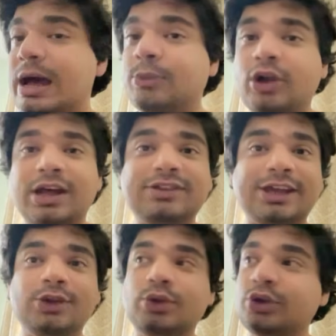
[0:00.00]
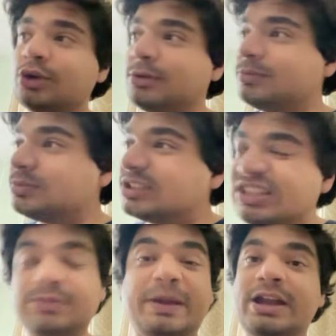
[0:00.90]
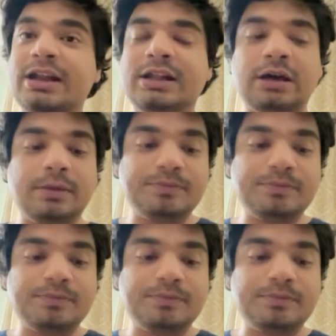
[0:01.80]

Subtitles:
I'm not asking you to, you know, spend,